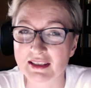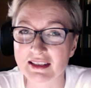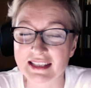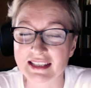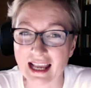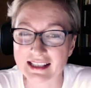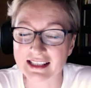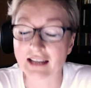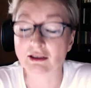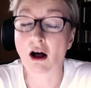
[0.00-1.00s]
sex
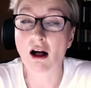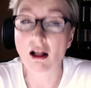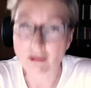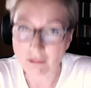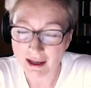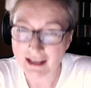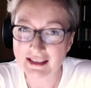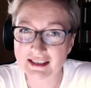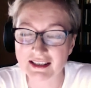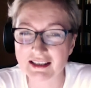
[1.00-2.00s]
can
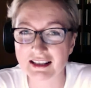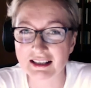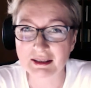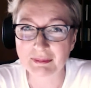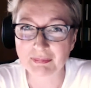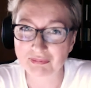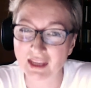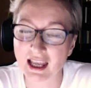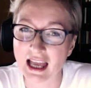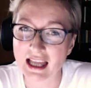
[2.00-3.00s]
always
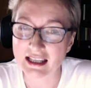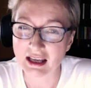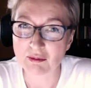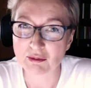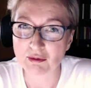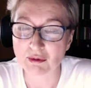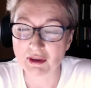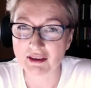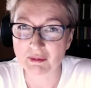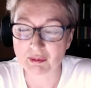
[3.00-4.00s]
end up
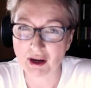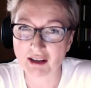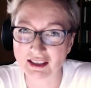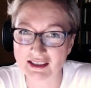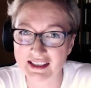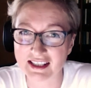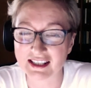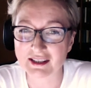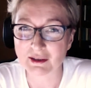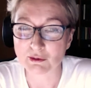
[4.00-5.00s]
with a
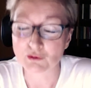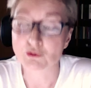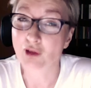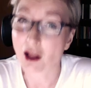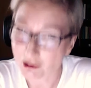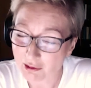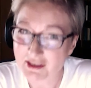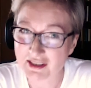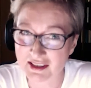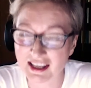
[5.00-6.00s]
pregnancy. So you should
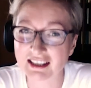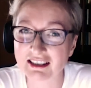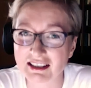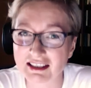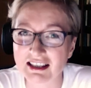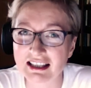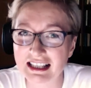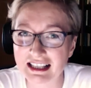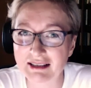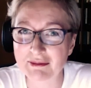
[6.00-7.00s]
always think
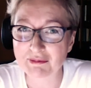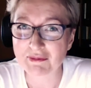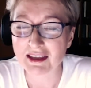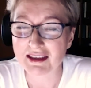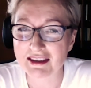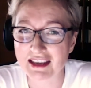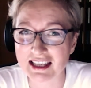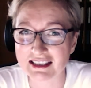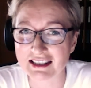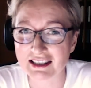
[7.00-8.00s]

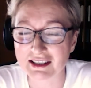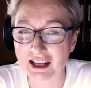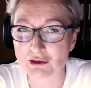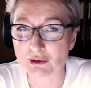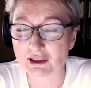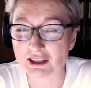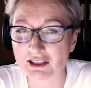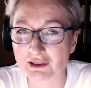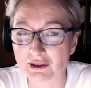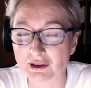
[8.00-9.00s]
that sexual
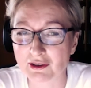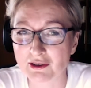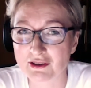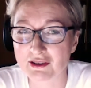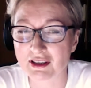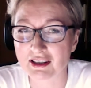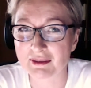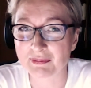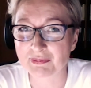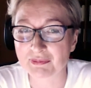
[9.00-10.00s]
intercourse
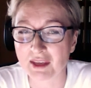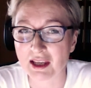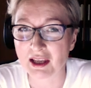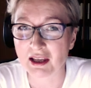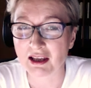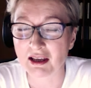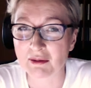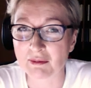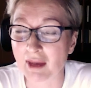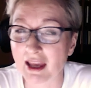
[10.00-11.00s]

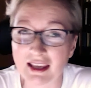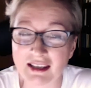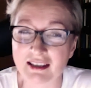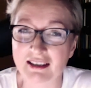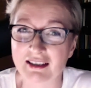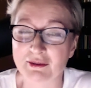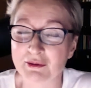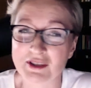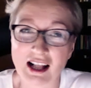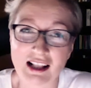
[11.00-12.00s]
may
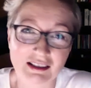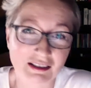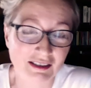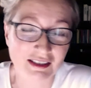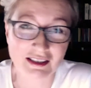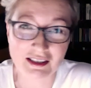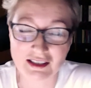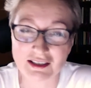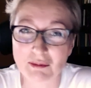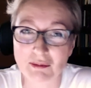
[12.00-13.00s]
result
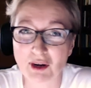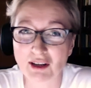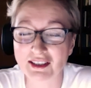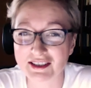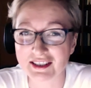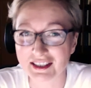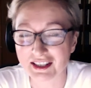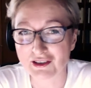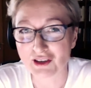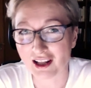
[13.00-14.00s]
in a pregnancy,
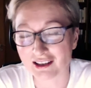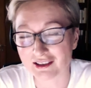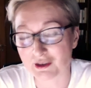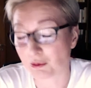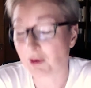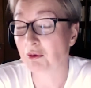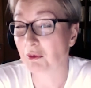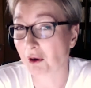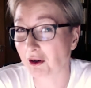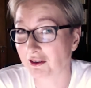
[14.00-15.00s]
in a child. So be
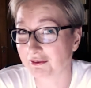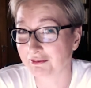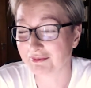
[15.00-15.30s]
prepared.